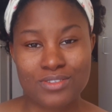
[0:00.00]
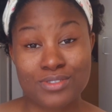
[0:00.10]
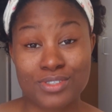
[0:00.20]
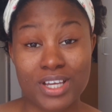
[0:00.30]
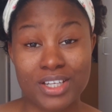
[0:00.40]

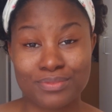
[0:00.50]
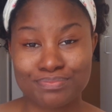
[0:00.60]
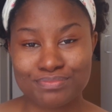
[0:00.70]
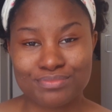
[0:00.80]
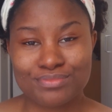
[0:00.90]
Today
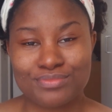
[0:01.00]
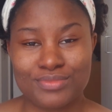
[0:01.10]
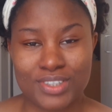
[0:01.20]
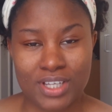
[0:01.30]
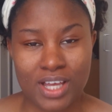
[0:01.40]

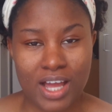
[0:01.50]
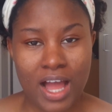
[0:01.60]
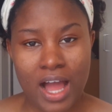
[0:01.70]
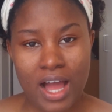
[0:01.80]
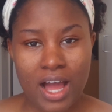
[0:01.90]

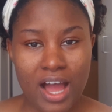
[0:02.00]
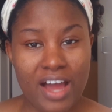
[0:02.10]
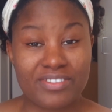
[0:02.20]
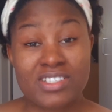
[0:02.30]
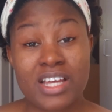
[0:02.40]
I
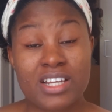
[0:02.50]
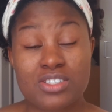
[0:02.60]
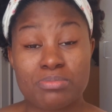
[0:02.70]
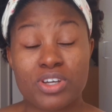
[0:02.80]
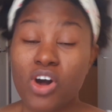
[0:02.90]
have decided
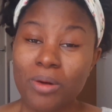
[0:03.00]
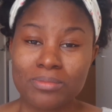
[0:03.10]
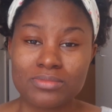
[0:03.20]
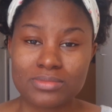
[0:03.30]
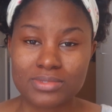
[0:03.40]
to
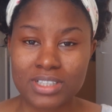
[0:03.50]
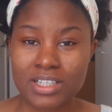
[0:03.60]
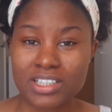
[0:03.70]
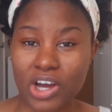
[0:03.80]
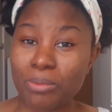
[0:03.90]
become
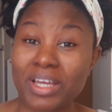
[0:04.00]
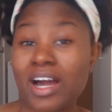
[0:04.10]
Naomi